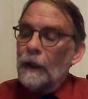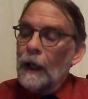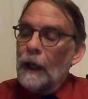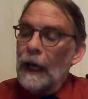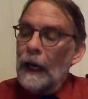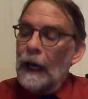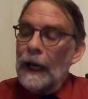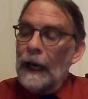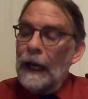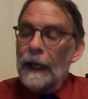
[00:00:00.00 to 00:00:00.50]

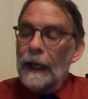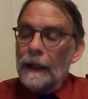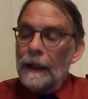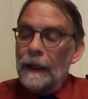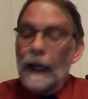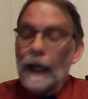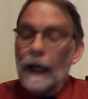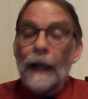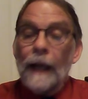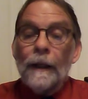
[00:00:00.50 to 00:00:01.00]
I had
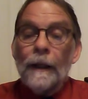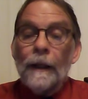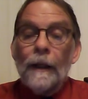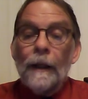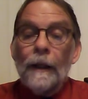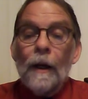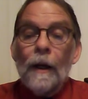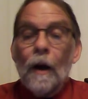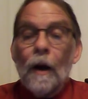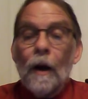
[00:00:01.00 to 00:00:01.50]
gotten
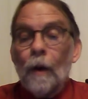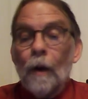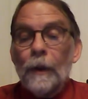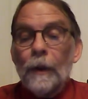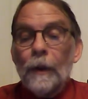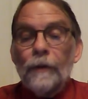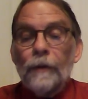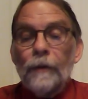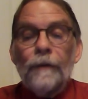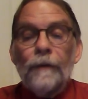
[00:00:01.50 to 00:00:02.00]

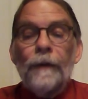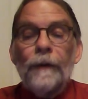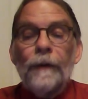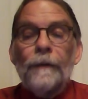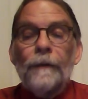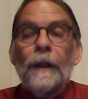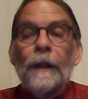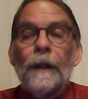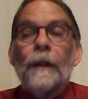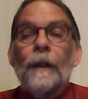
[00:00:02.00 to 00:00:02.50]
almost
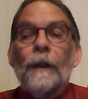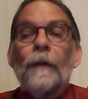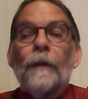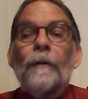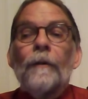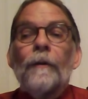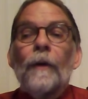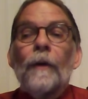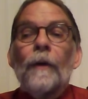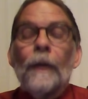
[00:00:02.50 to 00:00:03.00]
50
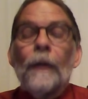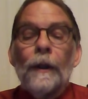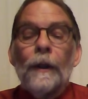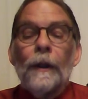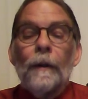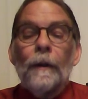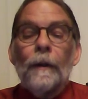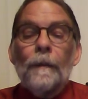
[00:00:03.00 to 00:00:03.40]
years earlier.